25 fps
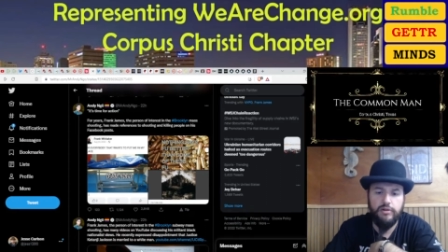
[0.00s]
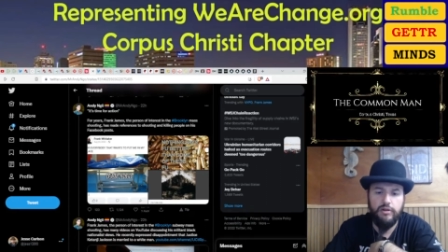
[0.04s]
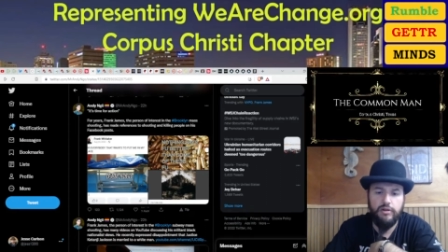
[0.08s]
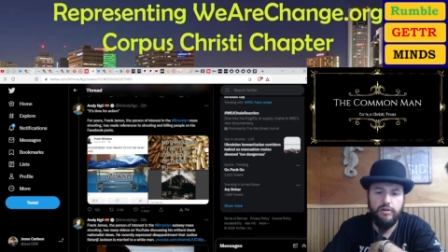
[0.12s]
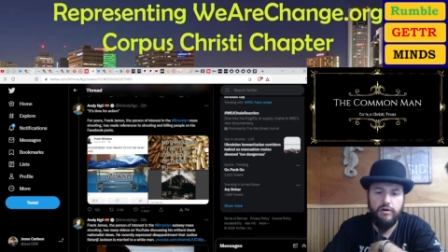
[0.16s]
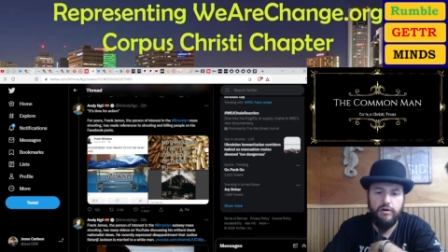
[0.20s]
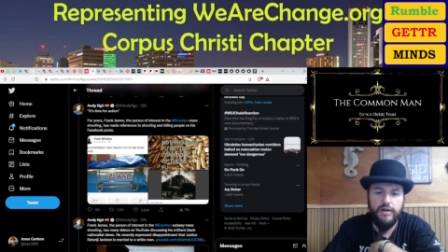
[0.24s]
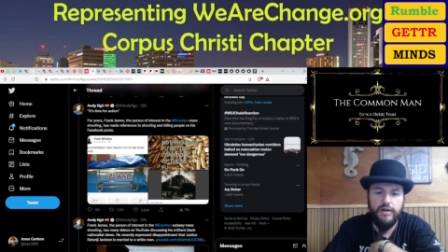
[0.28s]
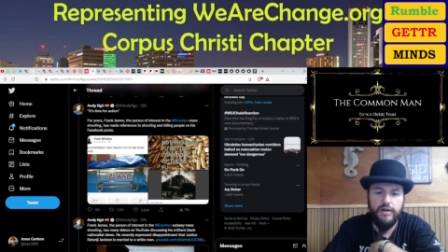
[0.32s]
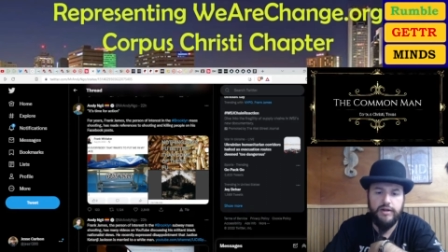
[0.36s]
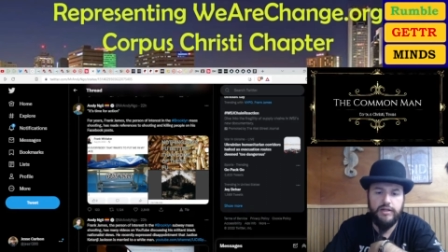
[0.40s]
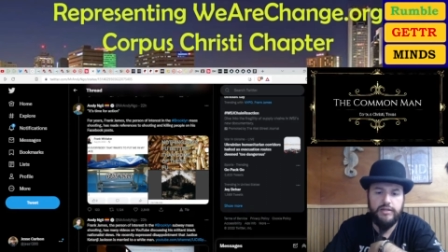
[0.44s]

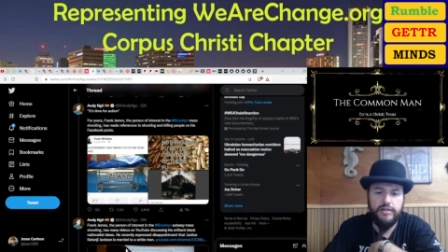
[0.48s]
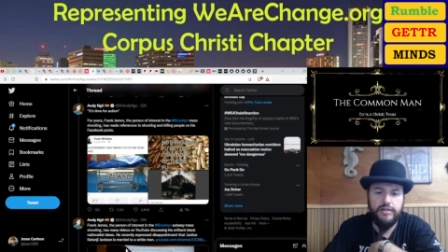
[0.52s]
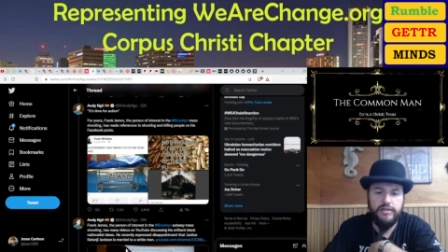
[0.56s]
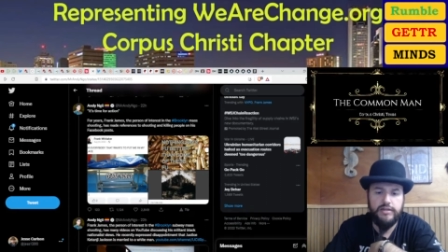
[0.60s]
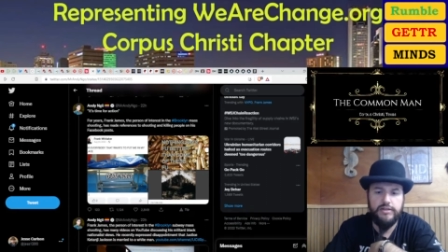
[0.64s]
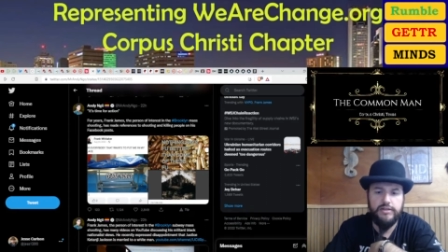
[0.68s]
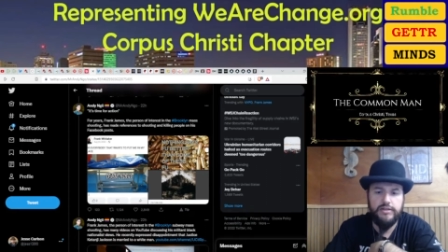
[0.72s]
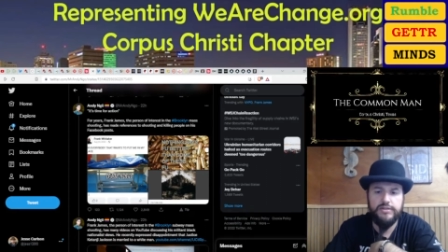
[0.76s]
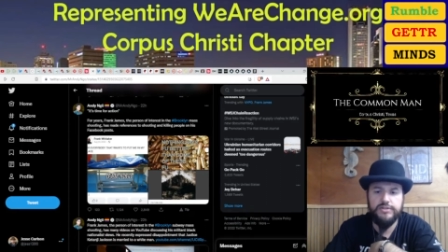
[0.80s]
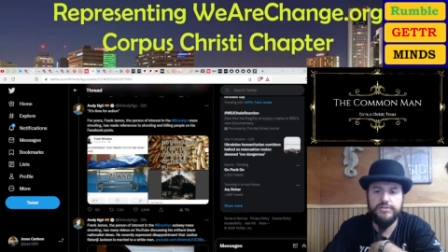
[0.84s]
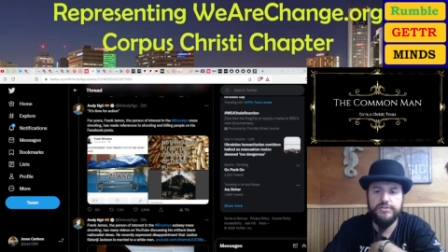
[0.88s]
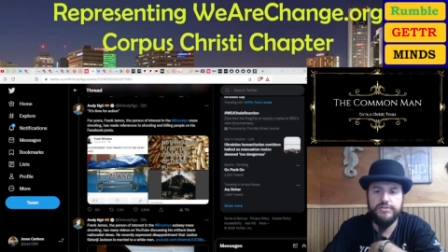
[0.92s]
on
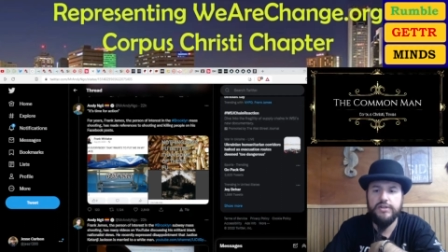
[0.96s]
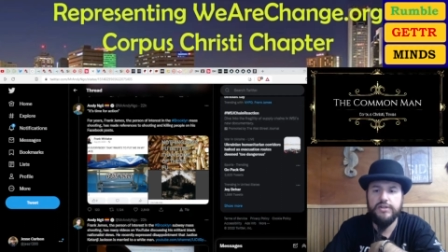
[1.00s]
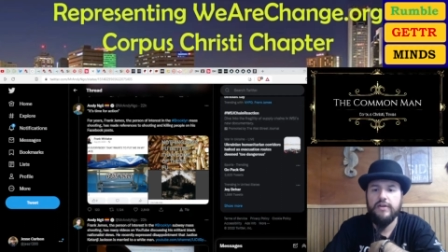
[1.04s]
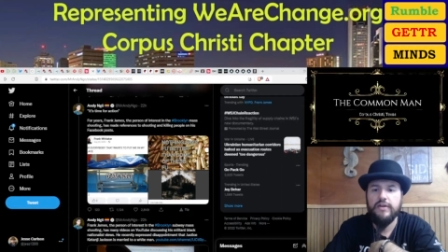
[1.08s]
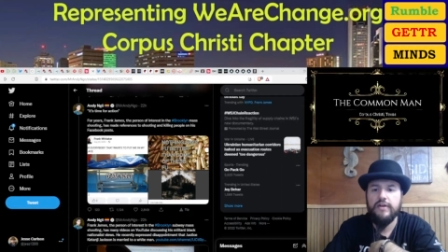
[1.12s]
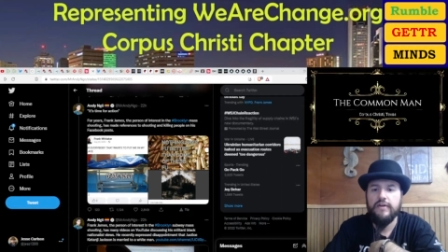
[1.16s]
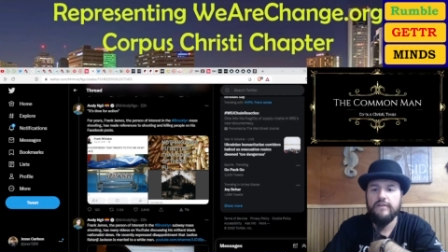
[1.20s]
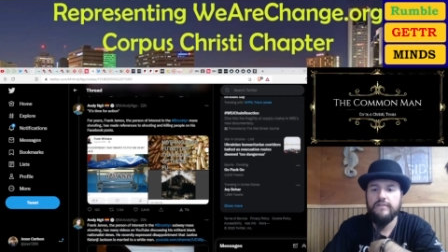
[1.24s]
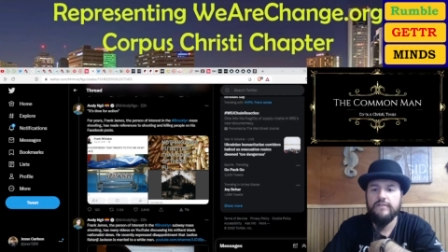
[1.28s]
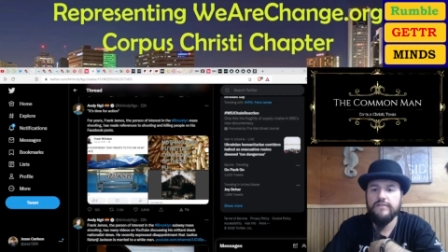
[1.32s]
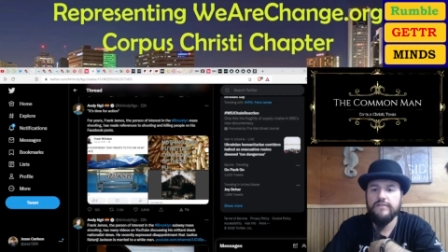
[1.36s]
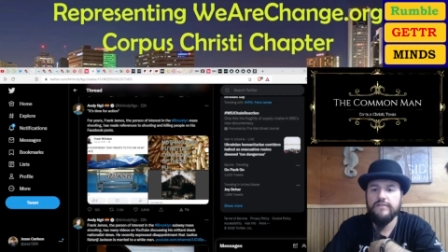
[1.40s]
his
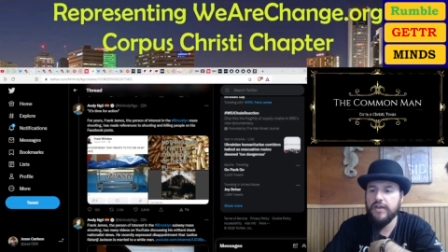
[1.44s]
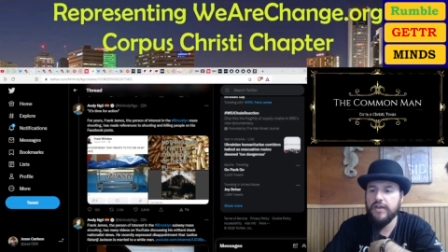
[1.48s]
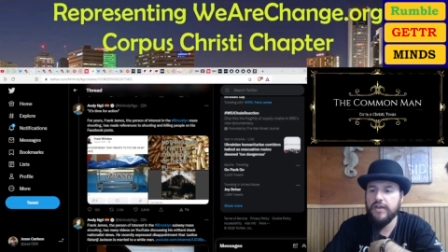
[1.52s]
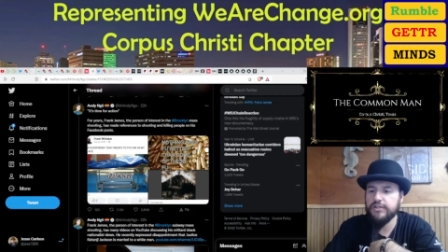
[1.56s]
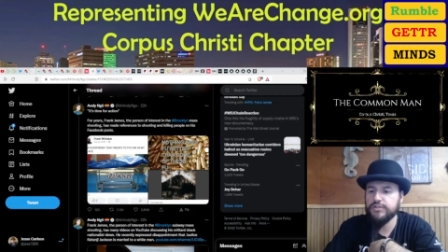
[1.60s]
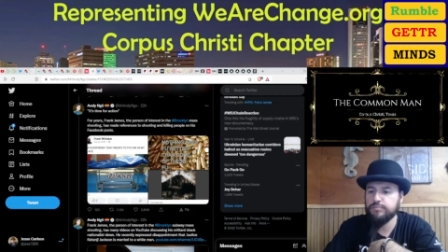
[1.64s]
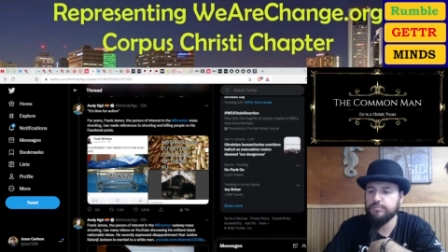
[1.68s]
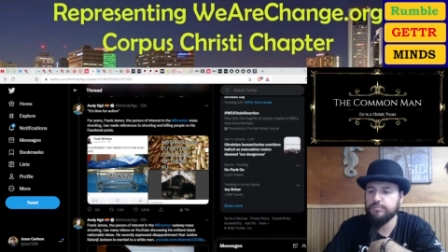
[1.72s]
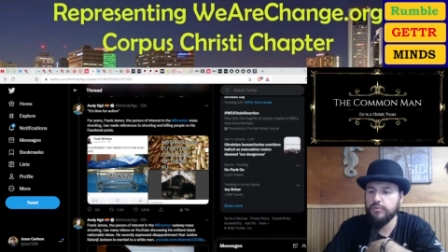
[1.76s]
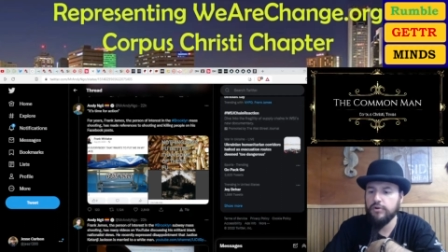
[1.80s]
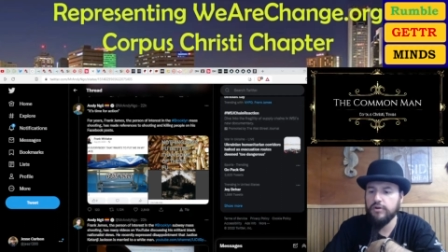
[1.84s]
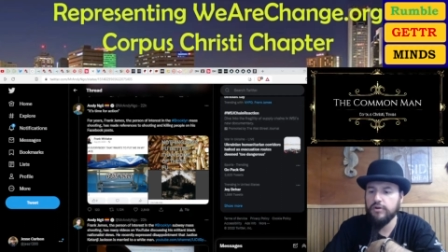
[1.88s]

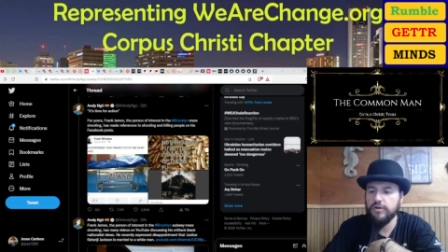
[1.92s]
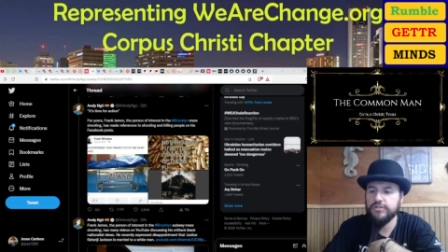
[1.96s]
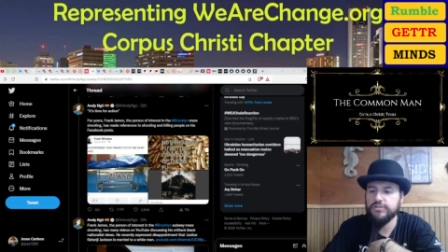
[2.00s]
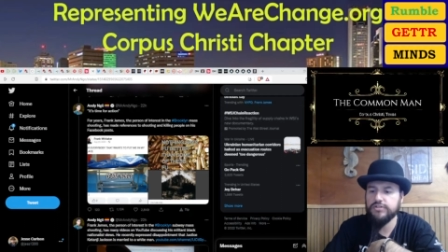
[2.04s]
Facebook.